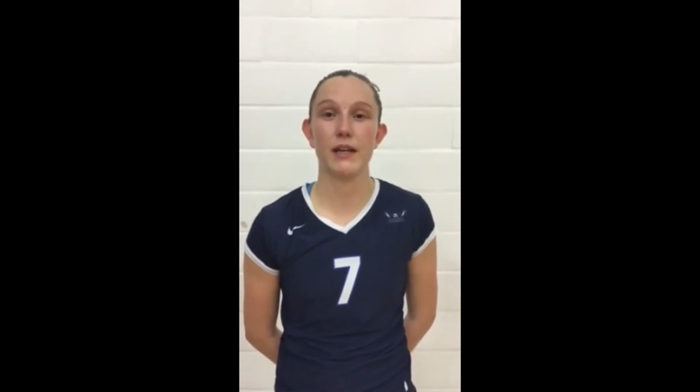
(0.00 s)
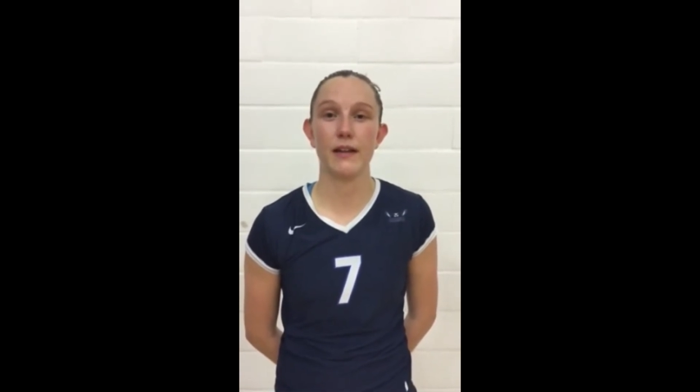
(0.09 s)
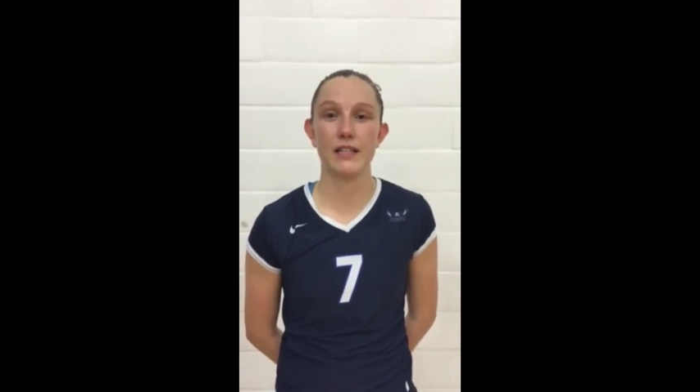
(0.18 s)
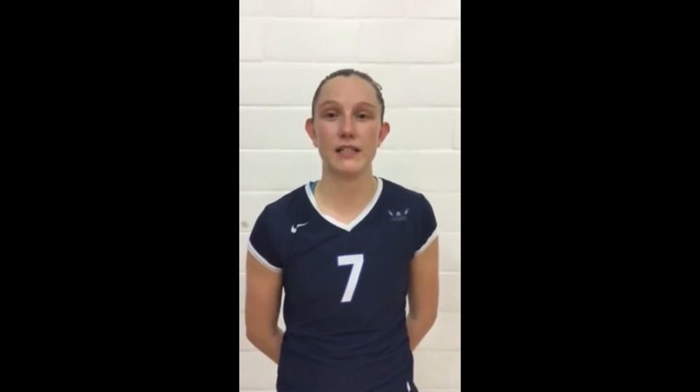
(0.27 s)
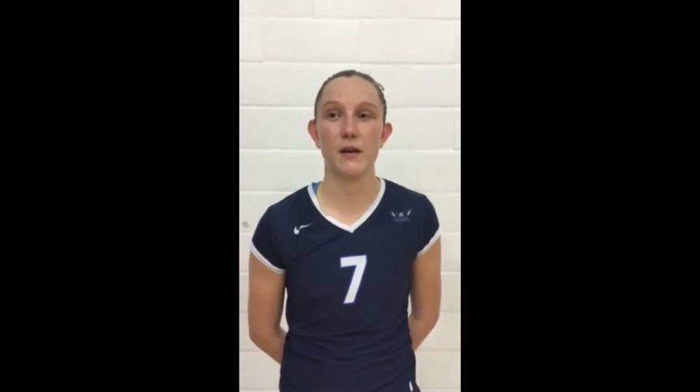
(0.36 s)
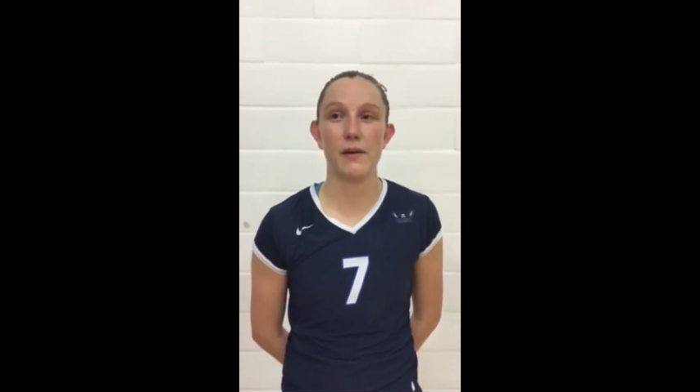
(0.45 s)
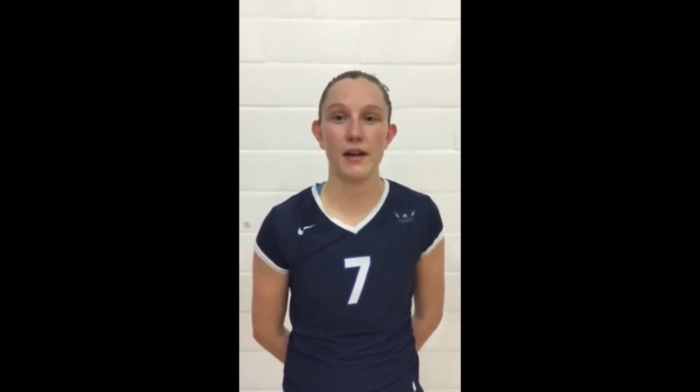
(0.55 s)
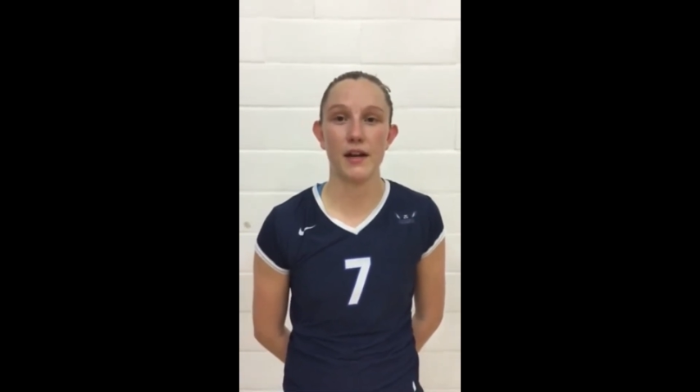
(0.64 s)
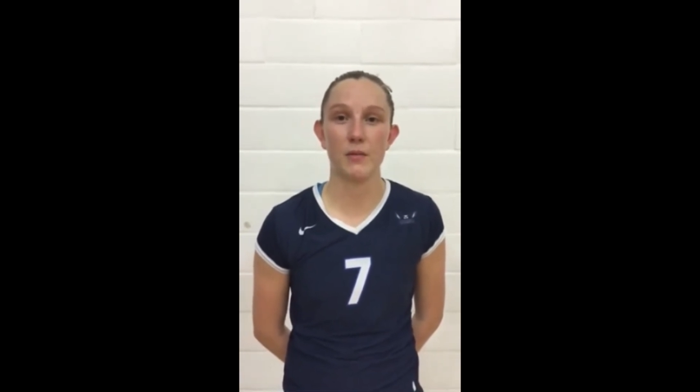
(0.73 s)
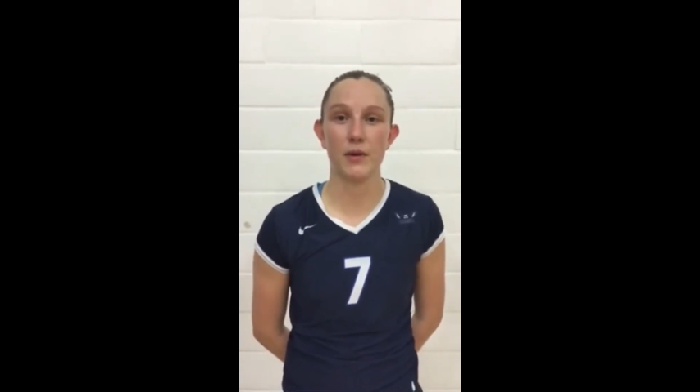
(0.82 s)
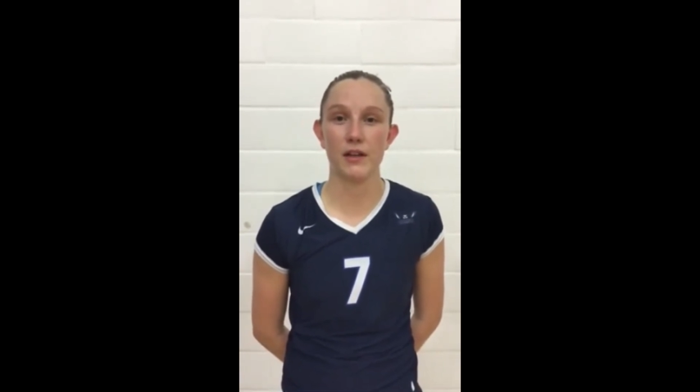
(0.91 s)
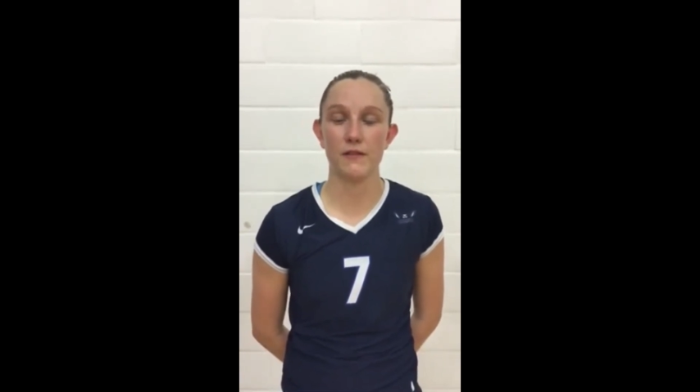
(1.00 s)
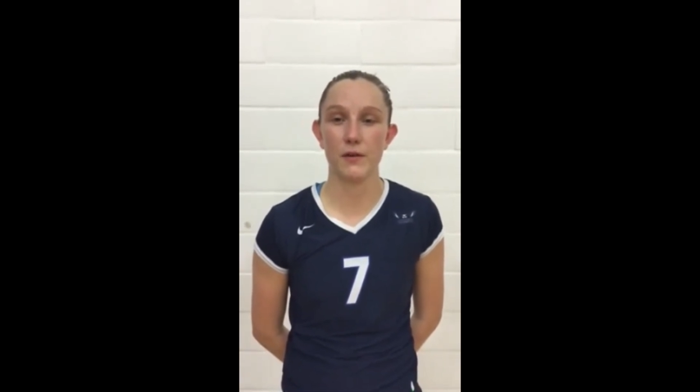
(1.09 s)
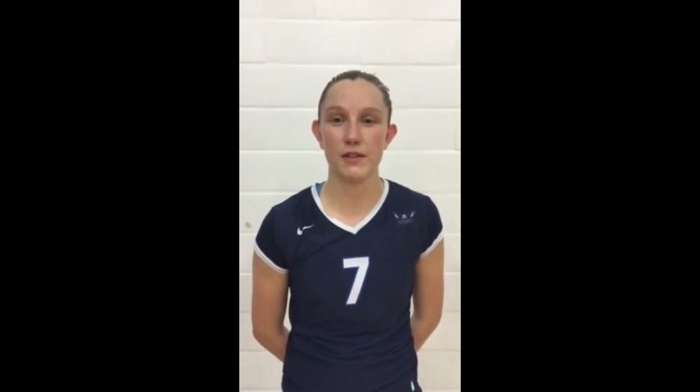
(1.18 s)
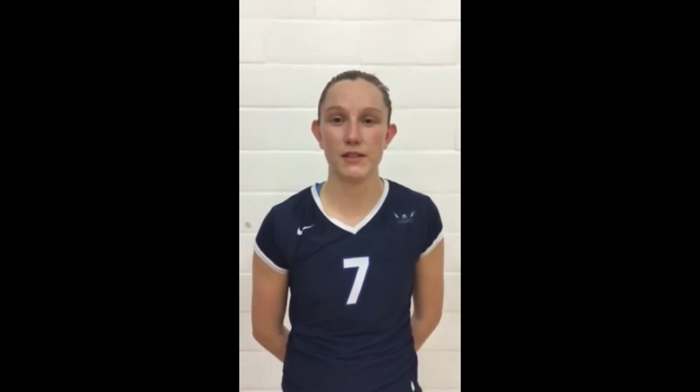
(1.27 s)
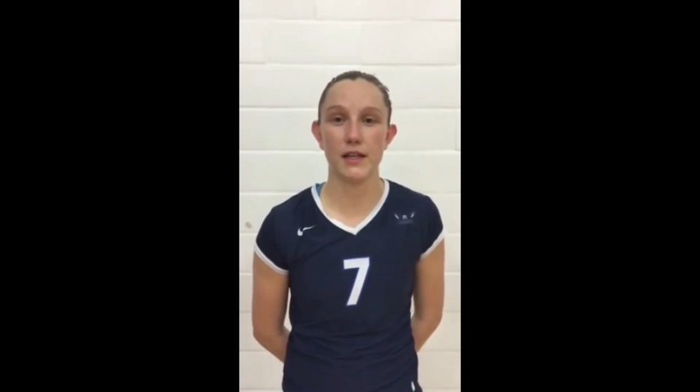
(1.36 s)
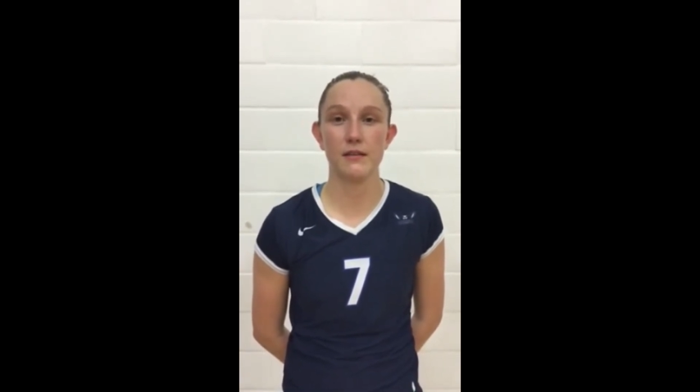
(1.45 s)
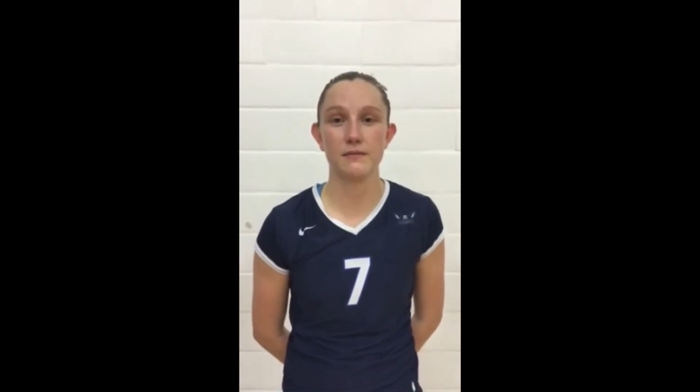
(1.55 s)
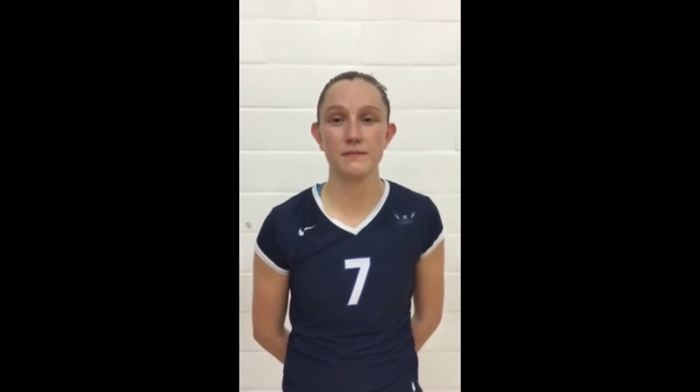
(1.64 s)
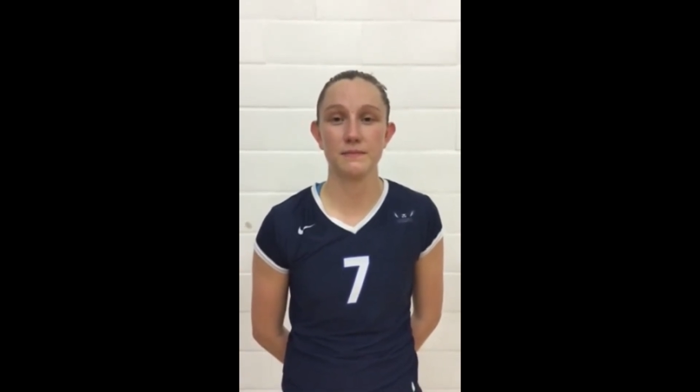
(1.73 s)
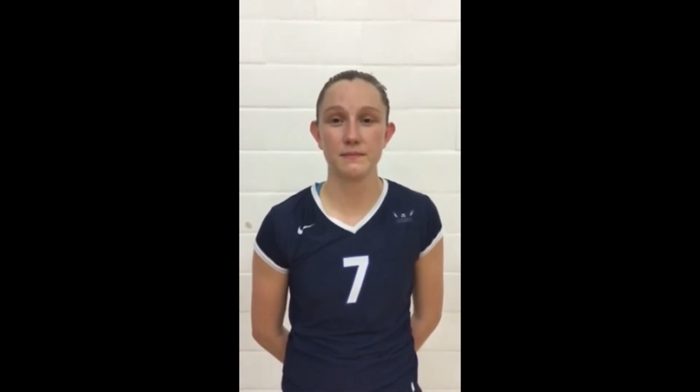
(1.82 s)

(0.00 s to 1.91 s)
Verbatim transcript: and that's how we ended up winning the fourth set.